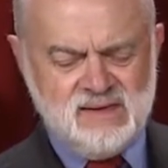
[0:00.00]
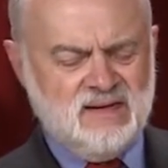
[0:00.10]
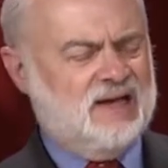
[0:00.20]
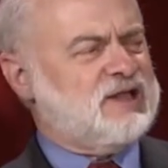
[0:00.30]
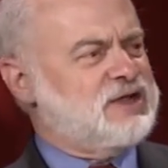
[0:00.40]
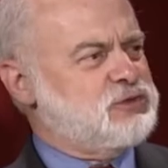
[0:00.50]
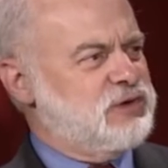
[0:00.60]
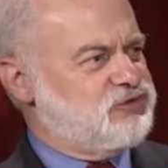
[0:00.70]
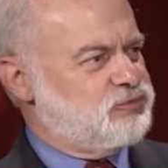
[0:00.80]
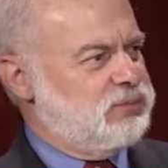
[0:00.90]
I'd like to
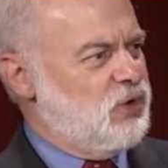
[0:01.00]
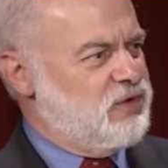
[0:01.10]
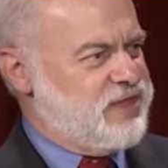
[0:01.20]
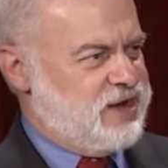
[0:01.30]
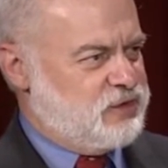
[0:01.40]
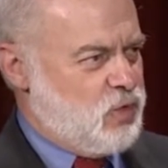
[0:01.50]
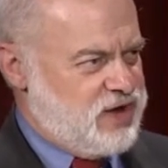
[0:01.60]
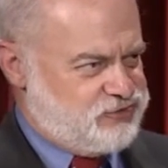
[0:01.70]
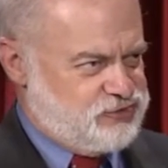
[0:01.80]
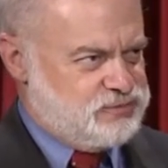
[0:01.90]
explore that
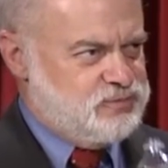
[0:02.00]
question